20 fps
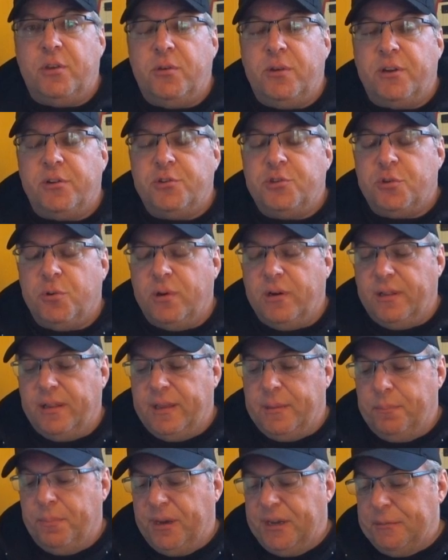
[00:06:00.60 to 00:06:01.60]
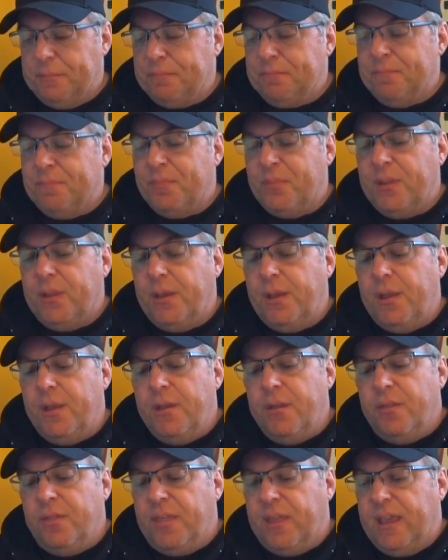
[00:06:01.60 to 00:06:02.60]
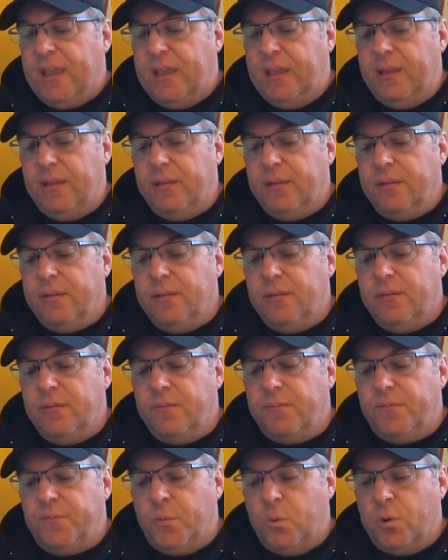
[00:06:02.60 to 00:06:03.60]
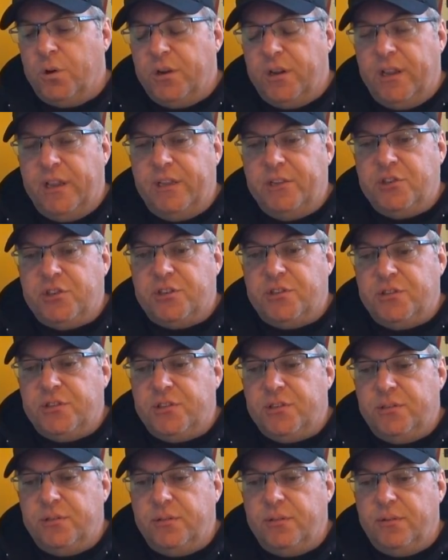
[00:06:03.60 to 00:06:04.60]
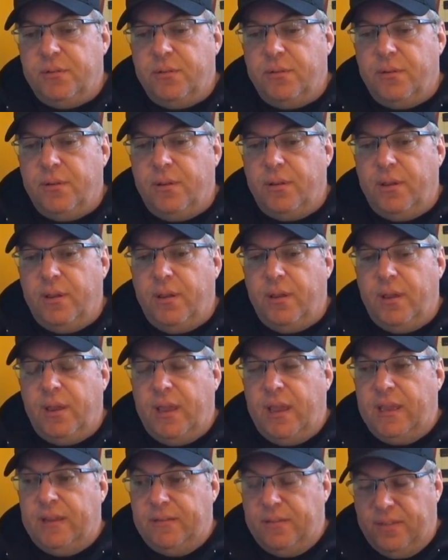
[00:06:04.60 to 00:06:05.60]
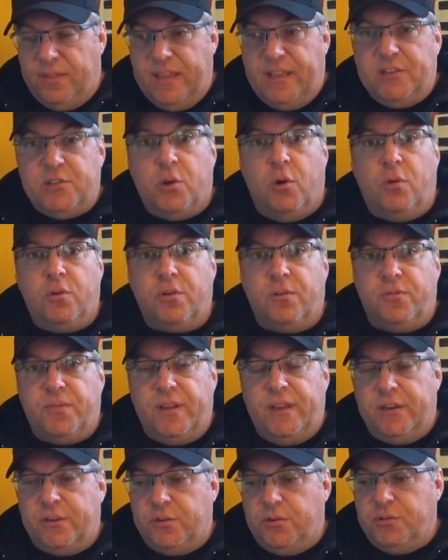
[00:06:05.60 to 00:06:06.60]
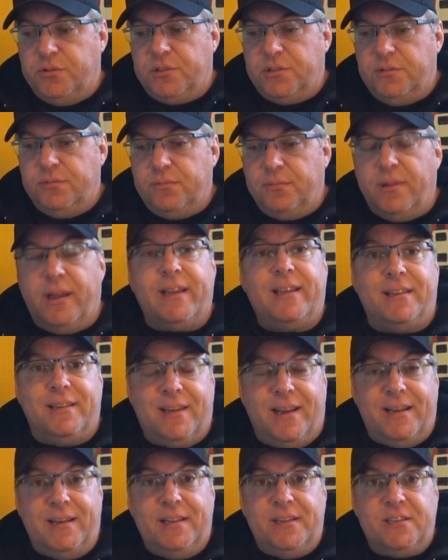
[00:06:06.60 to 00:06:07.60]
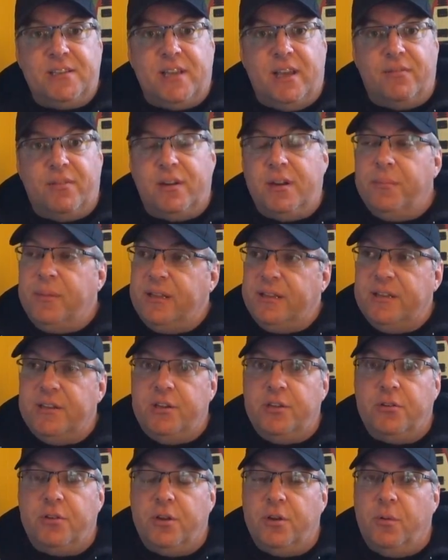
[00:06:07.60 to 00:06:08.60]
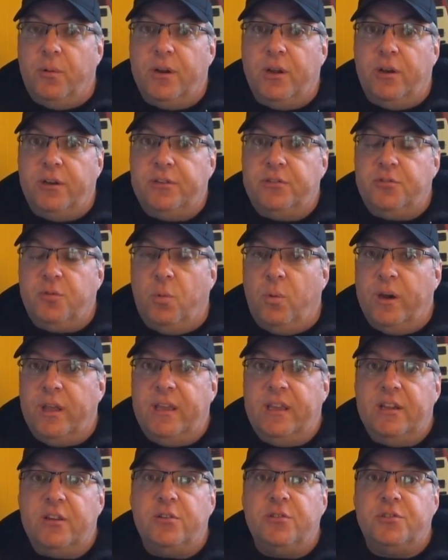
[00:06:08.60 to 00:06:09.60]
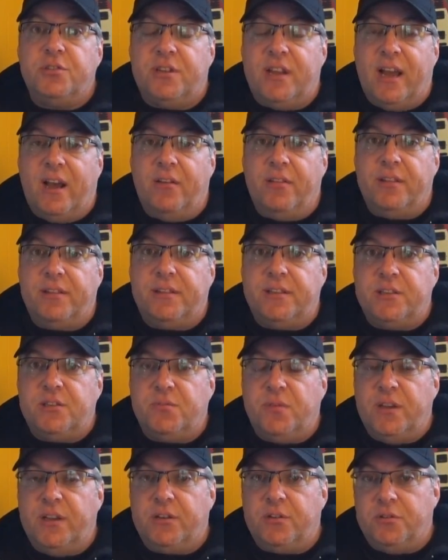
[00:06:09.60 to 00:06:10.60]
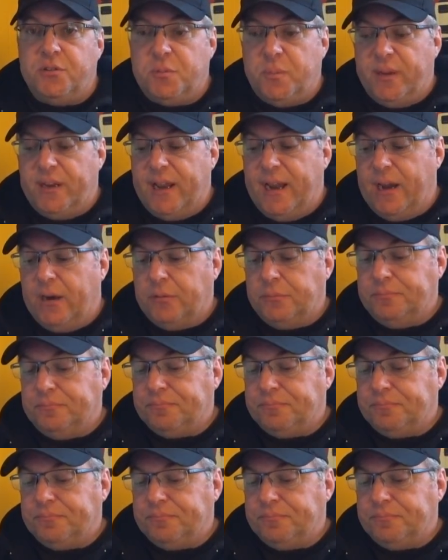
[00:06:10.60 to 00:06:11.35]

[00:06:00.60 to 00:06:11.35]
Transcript: here shortly. But the Ford engines in these older vehicles, like a 97, I mean, you're going on 20 years now that this vehicle's been out.